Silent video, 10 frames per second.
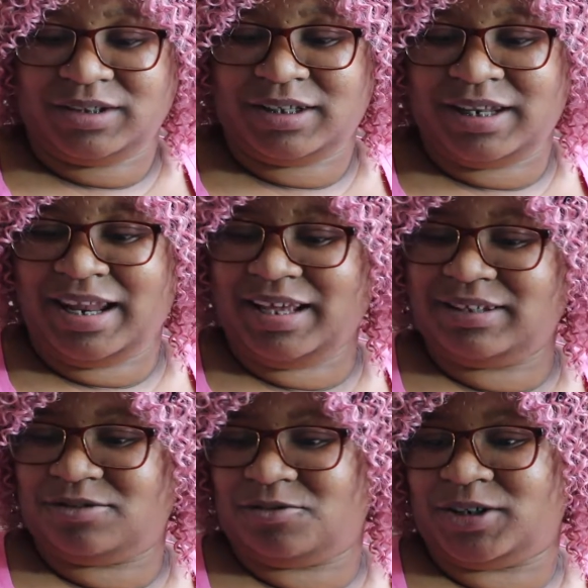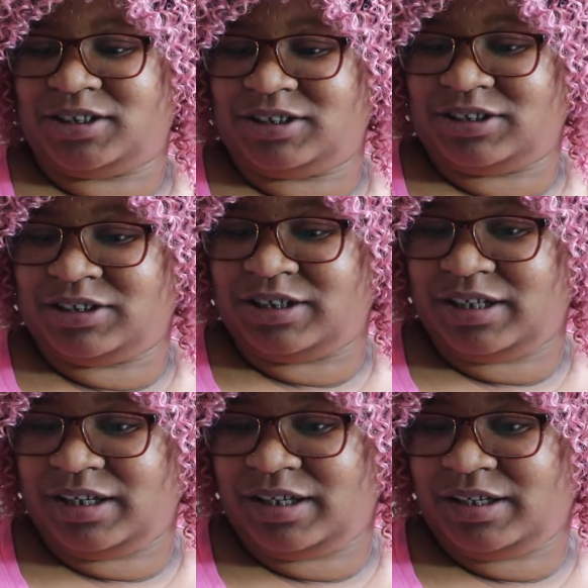The next
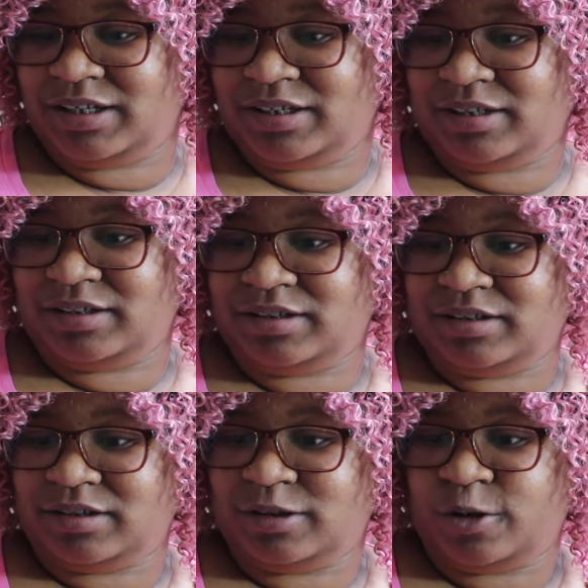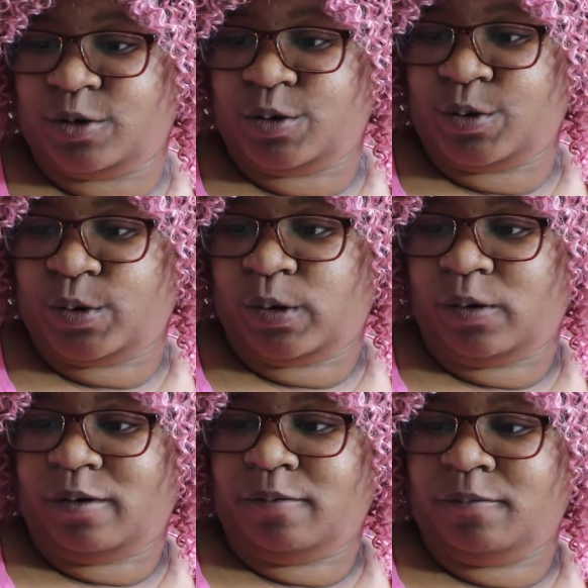question is,
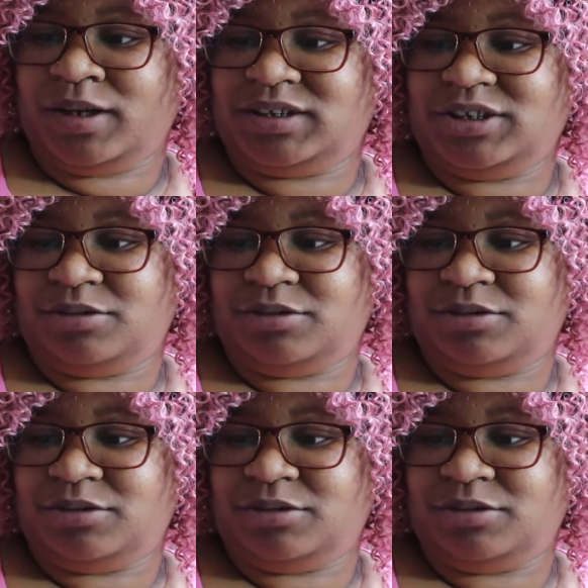what's